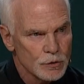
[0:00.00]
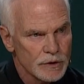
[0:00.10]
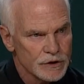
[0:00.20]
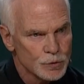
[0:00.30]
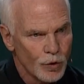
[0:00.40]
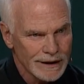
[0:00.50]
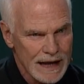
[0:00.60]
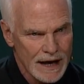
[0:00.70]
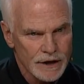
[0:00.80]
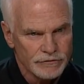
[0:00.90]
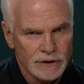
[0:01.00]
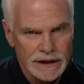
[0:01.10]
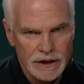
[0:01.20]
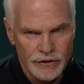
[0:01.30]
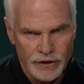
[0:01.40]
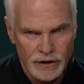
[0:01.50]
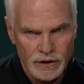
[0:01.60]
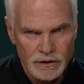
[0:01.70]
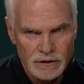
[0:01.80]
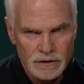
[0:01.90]
you is what kind of leader
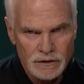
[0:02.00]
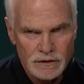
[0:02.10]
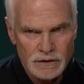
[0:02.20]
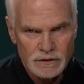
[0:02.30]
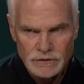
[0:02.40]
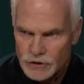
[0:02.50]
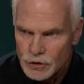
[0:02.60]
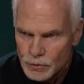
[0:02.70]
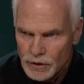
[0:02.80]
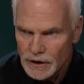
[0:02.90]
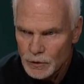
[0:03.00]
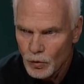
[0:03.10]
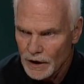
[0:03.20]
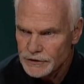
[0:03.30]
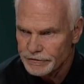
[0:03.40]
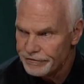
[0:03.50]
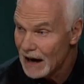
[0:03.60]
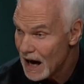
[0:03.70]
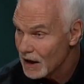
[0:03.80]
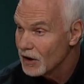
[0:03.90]
do you really want to
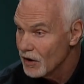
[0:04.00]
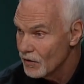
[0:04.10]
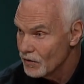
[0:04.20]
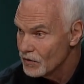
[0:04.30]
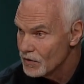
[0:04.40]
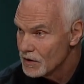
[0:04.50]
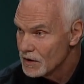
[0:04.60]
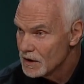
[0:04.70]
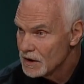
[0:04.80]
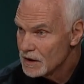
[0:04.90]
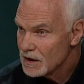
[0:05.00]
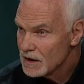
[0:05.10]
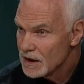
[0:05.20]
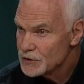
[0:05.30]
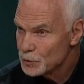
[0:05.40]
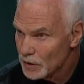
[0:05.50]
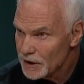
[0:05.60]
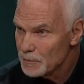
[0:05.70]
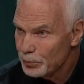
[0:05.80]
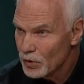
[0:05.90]
follow? It's
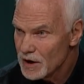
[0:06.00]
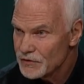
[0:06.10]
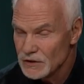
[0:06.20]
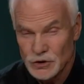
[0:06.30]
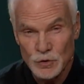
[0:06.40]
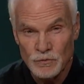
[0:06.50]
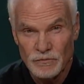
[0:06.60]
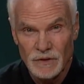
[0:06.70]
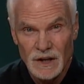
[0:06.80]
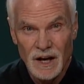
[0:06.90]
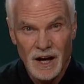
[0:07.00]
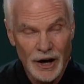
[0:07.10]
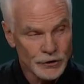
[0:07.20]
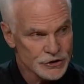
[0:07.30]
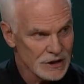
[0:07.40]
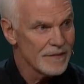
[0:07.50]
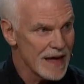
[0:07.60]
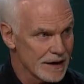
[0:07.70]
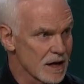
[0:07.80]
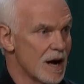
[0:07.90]
really important that you understand
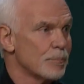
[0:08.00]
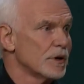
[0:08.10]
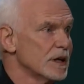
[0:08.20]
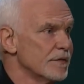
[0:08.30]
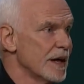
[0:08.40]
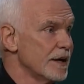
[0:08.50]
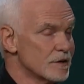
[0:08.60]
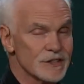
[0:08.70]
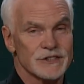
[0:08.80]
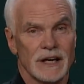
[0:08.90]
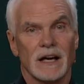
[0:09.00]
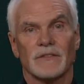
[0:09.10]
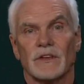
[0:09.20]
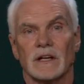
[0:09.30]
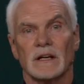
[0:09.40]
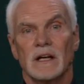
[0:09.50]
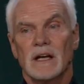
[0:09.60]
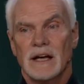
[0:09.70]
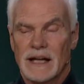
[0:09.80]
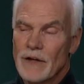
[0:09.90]
that and comprehend that. Here's the second thing
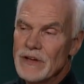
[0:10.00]
and